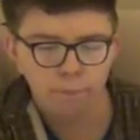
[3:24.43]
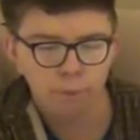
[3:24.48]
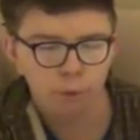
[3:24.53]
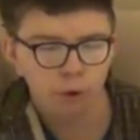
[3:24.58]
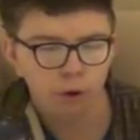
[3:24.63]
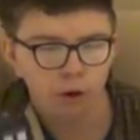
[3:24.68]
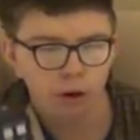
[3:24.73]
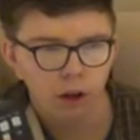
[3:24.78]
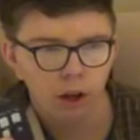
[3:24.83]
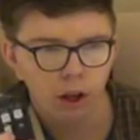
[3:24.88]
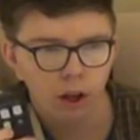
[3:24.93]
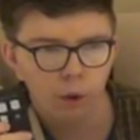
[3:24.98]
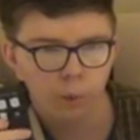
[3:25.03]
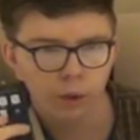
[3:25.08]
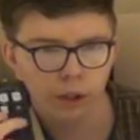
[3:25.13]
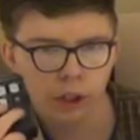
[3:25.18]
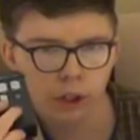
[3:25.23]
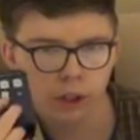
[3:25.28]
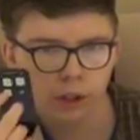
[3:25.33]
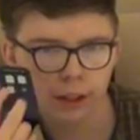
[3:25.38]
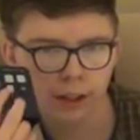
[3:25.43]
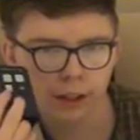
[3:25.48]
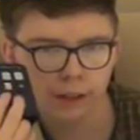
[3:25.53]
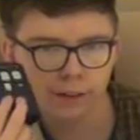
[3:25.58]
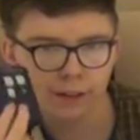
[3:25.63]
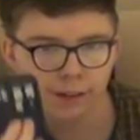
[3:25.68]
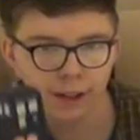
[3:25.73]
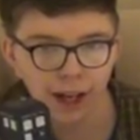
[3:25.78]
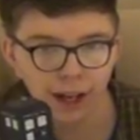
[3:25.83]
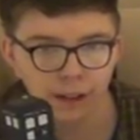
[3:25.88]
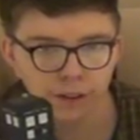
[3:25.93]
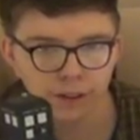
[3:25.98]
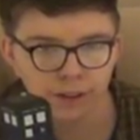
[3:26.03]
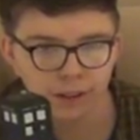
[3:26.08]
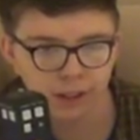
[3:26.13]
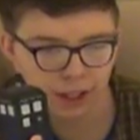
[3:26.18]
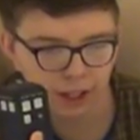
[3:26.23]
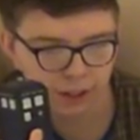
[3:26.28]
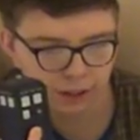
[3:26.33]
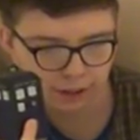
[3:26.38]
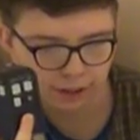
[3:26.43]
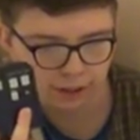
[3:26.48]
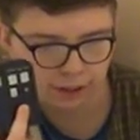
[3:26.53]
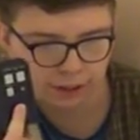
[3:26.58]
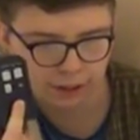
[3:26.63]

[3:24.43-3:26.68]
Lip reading: but when you look inside the TARDIS